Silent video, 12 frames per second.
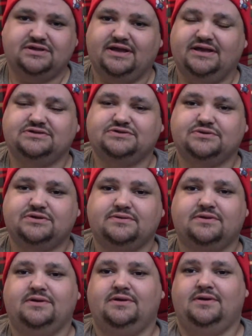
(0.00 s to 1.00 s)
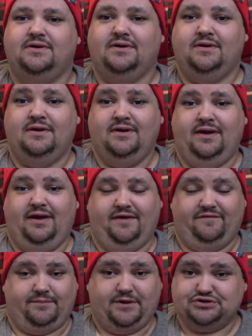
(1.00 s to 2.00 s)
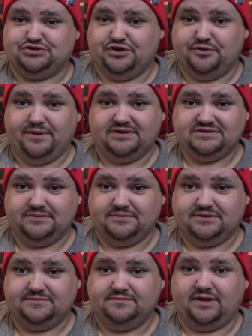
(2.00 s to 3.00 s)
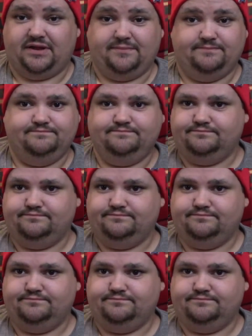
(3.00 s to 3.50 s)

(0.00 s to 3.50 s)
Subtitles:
they answer it. If I'm not sure about something, like